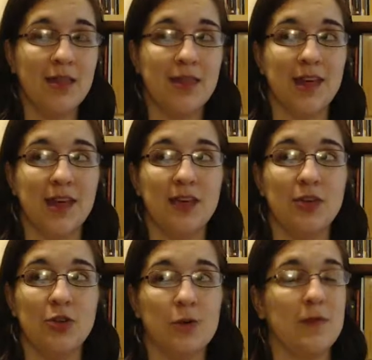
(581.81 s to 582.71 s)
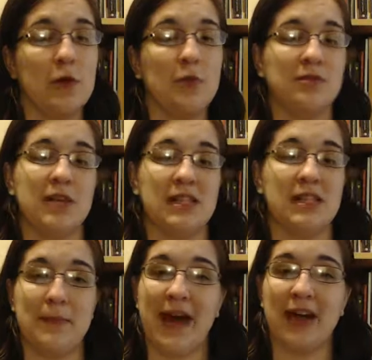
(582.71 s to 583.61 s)
that your vote
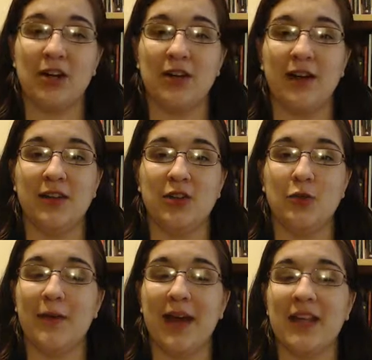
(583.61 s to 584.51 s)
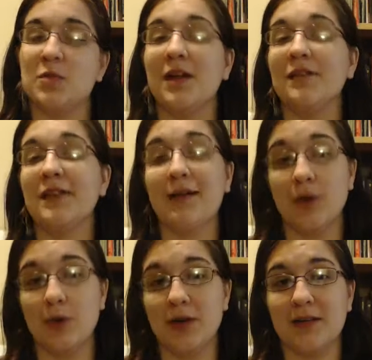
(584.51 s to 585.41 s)
doesn't matter and you may as well have not voted.